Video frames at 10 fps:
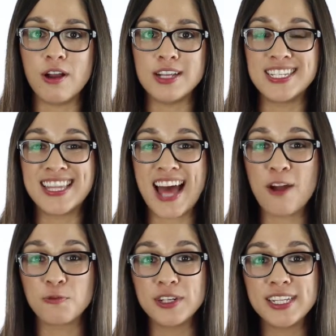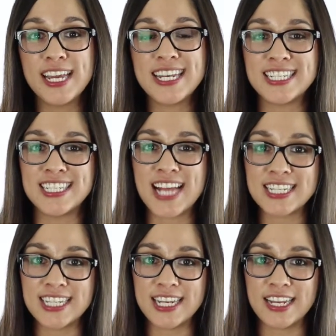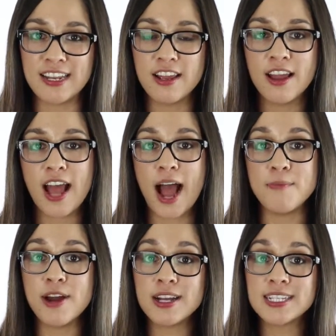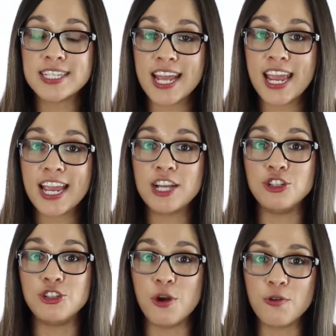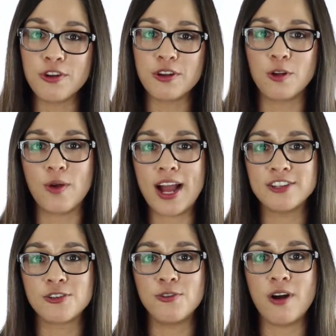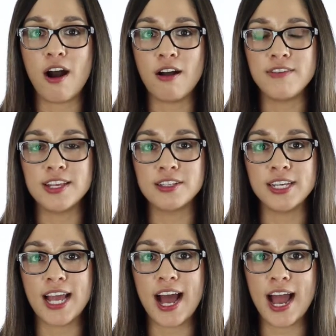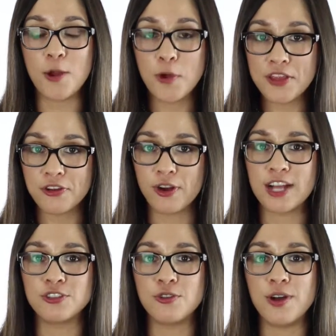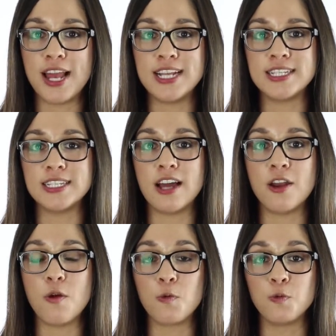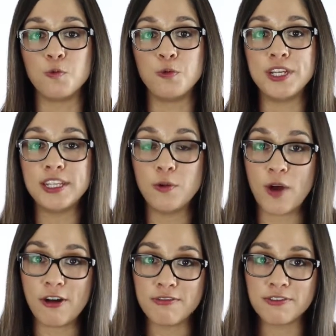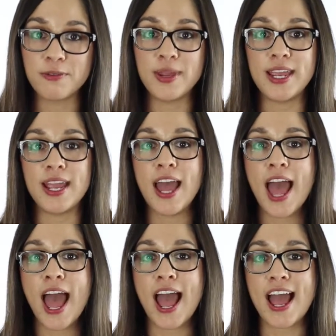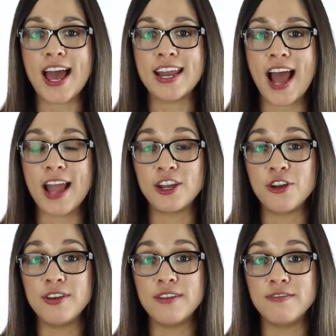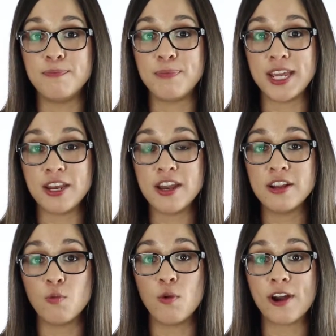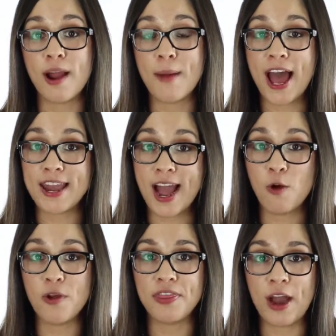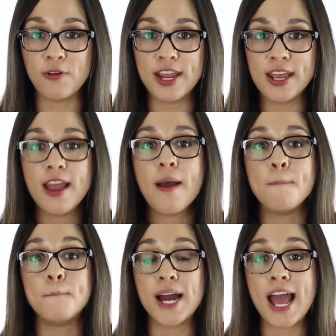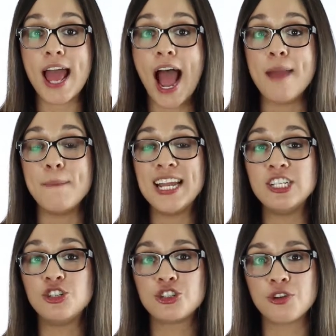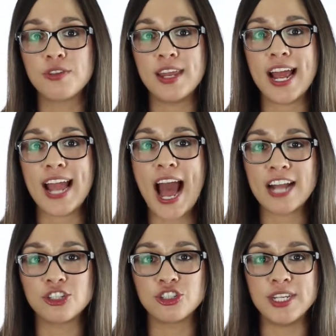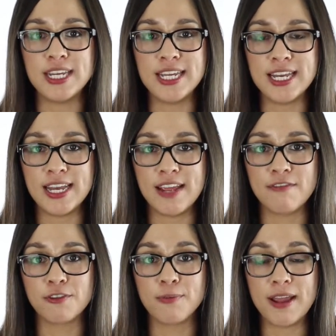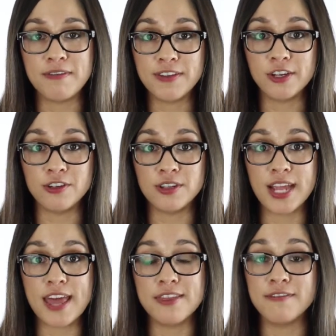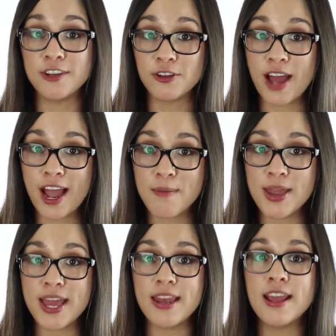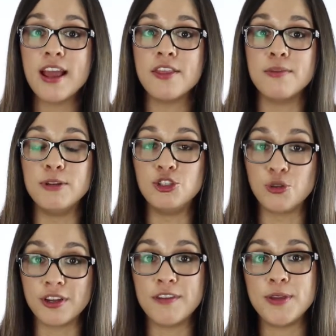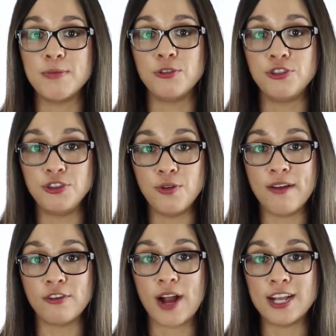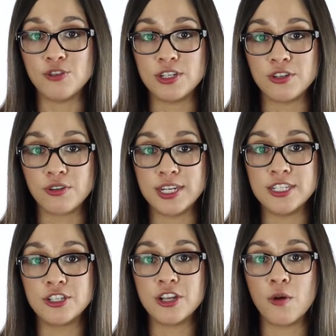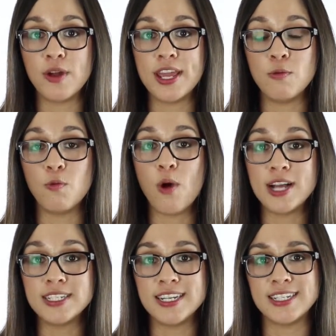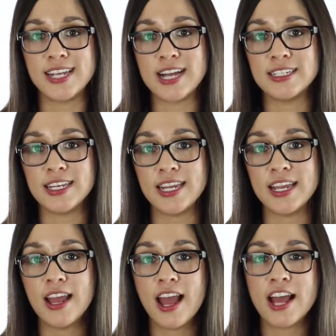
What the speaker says: Is that really a necessity? I'm not saying don't go to grad school. Obviously, I went to grad school and it's done really well for me, and I couldn't have been where I'm at now without it, but I made sure that I actually needed it for my field. And the field I'm in, the majority of people do have graduate degrees, so it was a necessity.